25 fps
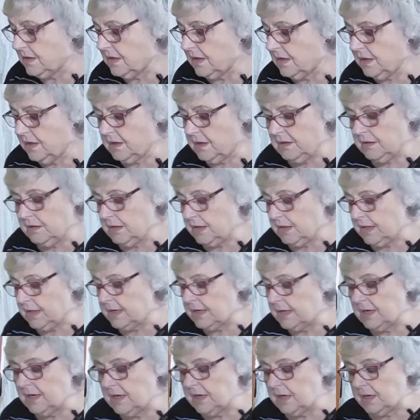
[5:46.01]
in
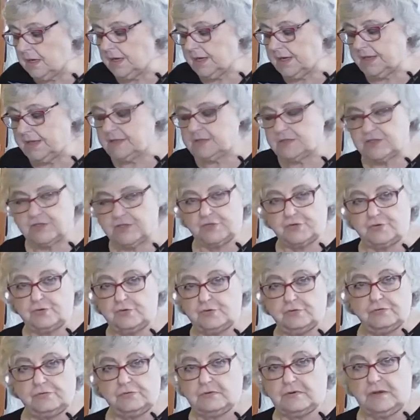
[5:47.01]
line to cook
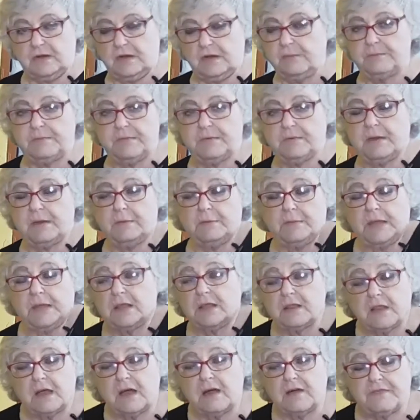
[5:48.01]
a meal like
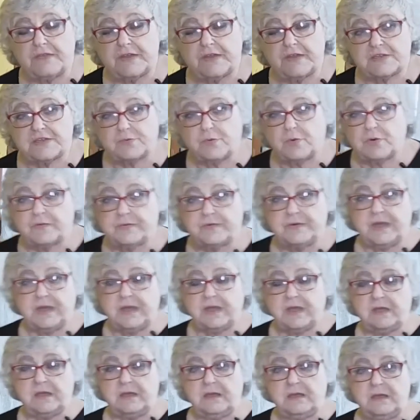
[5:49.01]
this one day
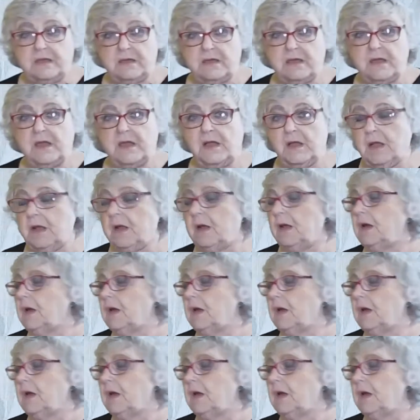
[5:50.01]
and